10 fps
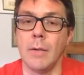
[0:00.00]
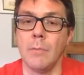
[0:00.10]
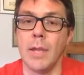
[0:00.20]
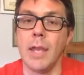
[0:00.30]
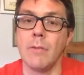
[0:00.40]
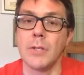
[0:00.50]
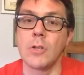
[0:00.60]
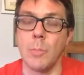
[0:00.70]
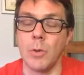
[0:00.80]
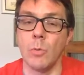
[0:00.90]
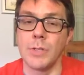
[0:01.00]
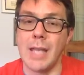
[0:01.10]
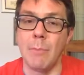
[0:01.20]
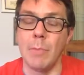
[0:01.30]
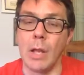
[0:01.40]
hear a description of what's
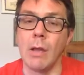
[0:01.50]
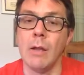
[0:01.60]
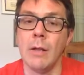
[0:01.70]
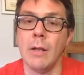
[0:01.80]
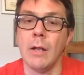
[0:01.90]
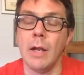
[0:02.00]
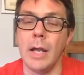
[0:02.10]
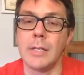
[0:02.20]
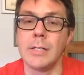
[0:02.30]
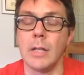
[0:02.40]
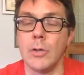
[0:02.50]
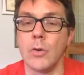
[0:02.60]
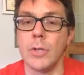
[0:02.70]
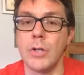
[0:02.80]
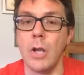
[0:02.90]
happening and still
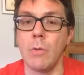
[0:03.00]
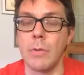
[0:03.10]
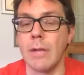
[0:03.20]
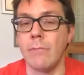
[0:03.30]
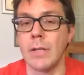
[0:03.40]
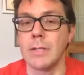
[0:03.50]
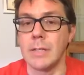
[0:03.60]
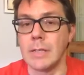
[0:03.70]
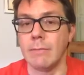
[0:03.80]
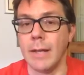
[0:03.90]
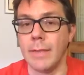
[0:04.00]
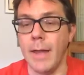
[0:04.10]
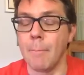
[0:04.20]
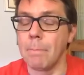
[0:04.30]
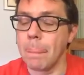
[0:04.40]
enjoy the show with their friends and stuff like
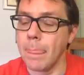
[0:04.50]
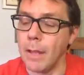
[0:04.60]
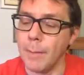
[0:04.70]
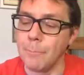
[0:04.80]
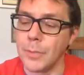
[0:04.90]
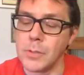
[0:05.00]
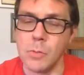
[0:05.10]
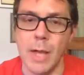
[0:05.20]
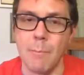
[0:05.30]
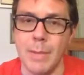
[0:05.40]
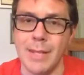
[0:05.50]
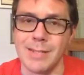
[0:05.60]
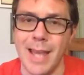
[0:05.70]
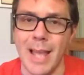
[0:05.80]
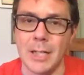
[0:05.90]
that. So that means
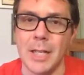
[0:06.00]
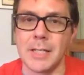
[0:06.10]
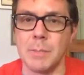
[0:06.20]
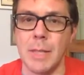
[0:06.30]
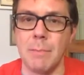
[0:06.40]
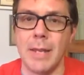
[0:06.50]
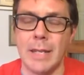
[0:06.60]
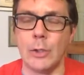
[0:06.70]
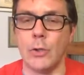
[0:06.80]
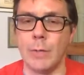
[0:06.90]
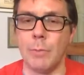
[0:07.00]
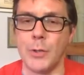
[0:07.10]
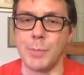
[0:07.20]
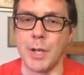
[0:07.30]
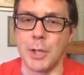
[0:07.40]
that actually has to be made during
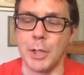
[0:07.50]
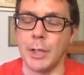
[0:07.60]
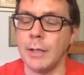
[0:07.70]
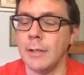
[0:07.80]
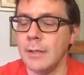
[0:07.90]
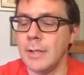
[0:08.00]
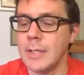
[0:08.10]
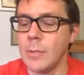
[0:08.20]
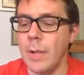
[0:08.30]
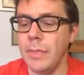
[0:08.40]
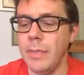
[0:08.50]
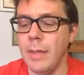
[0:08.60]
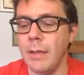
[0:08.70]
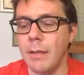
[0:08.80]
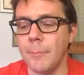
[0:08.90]
post-production. So I
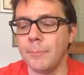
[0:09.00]
think